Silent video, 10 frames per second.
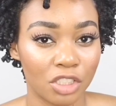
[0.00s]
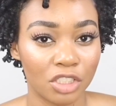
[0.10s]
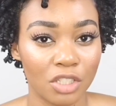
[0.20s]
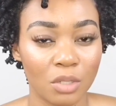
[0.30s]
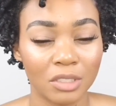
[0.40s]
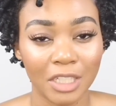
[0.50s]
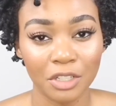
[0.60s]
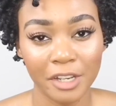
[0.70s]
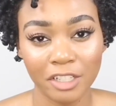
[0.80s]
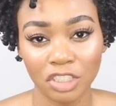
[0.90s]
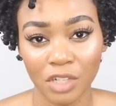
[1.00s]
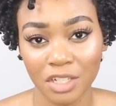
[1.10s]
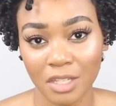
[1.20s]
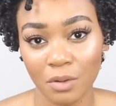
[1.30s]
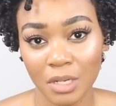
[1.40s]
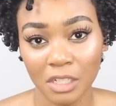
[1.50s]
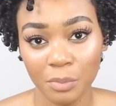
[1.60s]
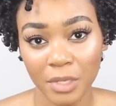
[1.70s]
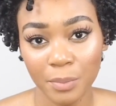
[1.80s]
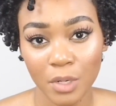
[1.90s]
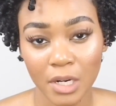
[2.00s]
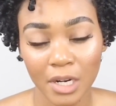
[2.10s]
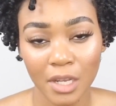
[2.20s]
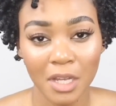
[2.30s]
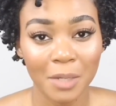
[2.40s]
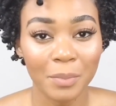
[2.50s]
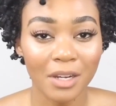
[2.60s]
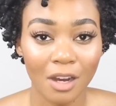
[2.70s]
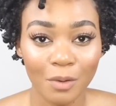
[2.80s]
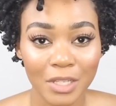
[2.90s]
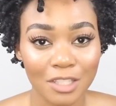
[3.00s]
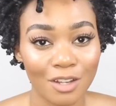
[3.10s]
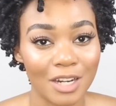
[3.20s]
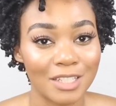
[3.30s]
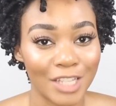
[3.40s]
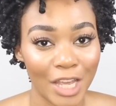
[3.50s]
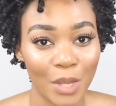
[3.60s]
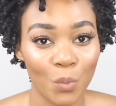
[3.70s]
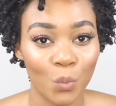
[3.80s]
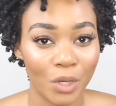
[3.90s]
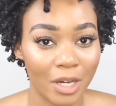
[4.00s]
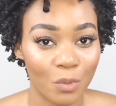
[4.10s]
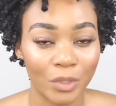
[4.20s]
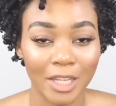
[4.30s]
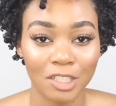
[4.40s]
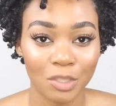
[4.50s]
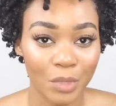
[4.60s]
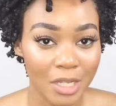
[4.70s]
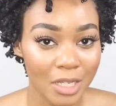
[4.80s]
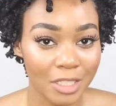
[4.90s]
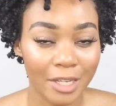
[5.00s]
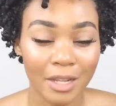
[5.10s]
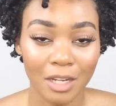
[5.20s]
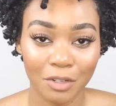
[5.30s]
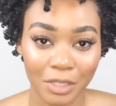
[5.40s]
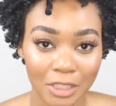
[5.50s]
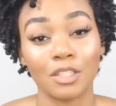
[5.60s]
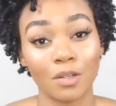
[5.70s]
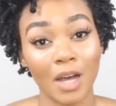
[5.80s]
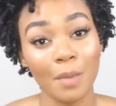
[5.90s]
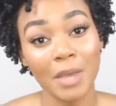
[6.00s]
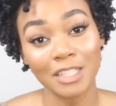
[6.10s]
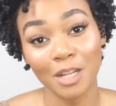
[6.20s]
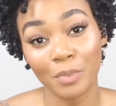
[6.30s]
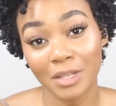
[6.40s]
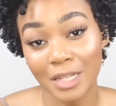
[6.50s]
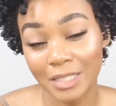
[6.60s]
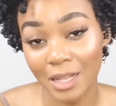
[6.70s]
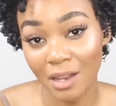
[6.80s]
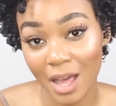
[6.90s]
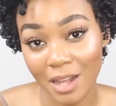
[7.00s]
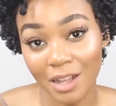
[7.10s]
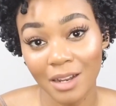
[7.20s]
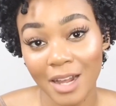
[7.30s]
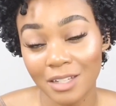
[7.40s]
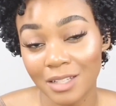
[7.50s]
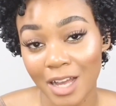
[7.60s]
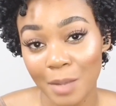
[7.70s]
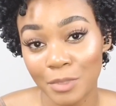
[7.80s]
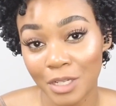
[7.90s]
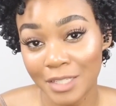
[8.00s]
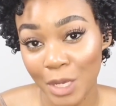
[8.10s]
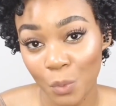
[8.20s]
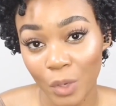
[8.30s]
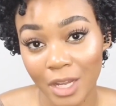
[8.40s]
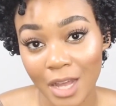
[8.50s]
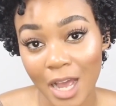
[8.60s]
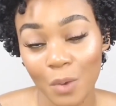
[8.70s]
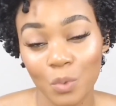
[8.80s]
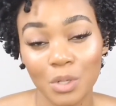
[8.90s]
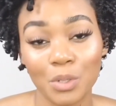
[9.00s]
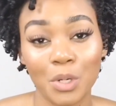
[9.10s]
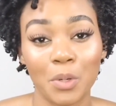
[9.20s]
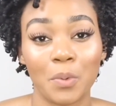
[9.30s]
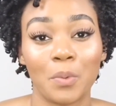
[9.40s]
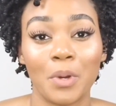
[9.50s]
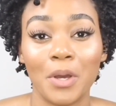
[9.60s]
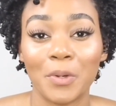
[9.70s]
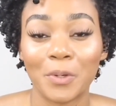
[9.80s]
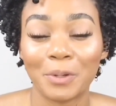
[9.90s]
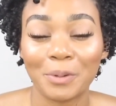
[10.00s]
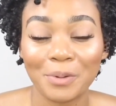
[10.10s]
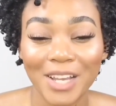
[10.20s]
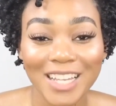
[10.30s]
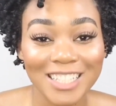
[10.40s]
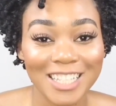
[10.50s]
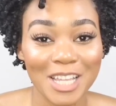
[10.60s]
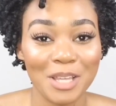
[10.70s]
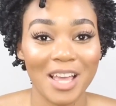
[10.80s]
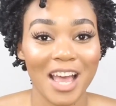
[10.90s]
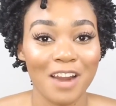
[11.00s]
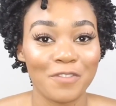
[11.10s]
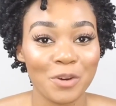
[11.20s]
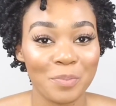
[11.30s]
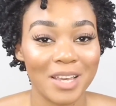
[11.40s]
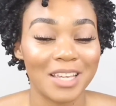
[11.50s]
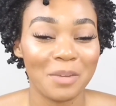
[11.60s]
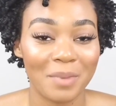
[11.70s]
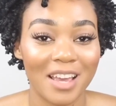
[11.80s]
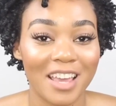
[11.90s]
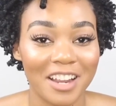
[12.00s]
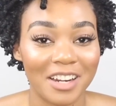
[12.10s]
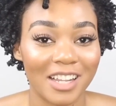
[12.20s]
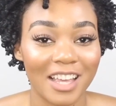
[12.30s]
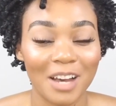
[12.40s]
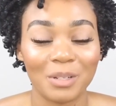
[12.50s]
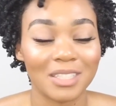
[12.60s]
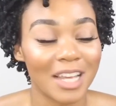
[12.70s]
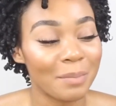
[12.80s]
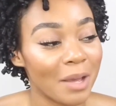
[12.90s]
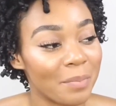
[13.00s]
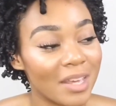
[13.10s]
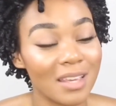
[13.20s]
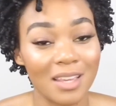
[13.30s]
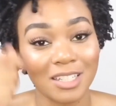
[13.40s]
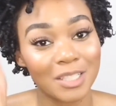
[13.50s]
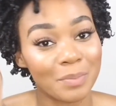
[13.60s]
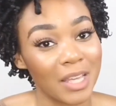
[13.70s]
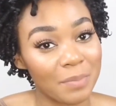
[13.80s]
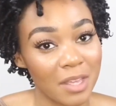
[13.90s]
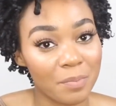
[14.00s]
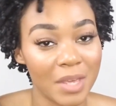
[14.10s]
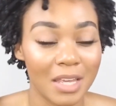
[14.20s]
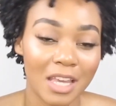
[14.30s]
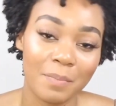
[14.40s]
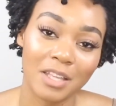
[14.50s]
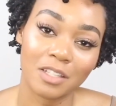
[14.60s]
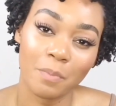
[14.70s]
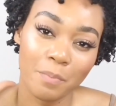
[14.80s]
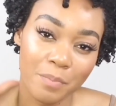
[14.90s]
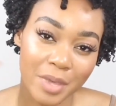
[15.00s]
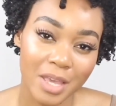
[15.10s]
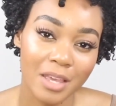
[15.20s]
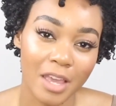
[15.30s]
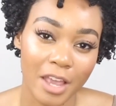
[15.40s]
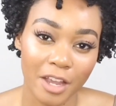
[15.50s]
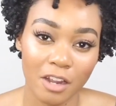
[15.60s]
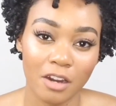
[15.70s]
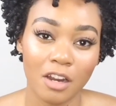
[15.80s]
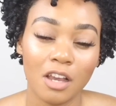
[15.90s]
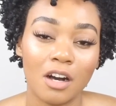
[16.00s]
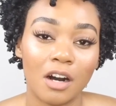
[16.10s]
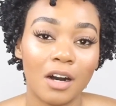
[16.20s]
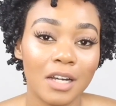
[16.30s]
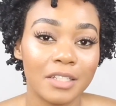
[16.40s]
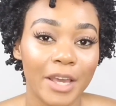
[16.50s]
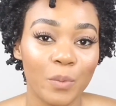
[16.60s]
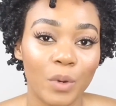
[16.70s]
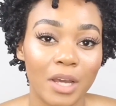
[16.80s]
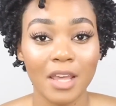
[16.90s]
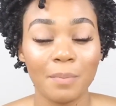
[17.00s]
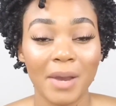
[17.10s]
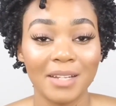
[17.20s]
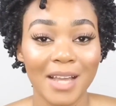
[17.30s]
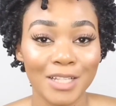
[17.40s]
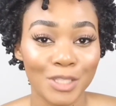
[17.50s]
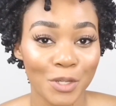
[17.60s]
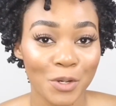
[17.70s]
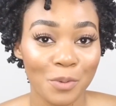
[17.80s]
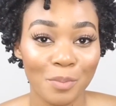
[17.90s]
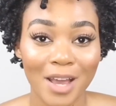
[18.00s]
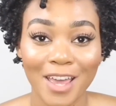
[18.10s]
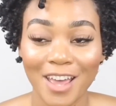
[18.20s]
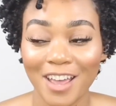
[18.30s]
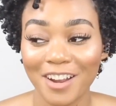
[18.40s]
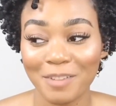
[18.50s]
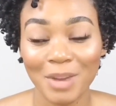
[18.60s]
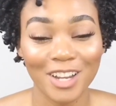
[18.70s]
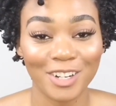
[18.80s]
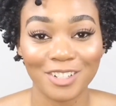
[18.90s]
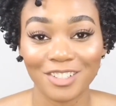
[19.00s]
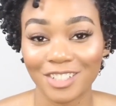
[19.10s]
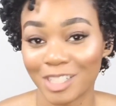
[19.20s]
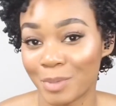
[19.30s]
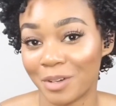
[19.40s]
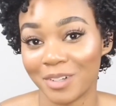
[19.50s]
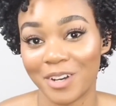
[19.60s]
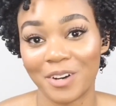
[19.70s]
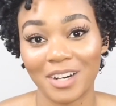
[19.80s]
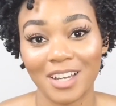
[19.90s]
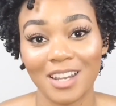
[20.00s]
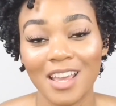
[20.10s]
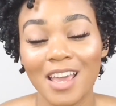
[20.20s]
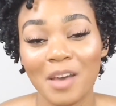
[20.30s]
You should notice that your hair stretches out a little bit more, but always start day 1 with that shrinkage and that crunch. So I mess up on this a lot. A lot of times on day 1, I will go crazy afro picking my hair. Like I will take my pick and just pick and make some big hair on day 1. And by day 2, my curls are just about gone.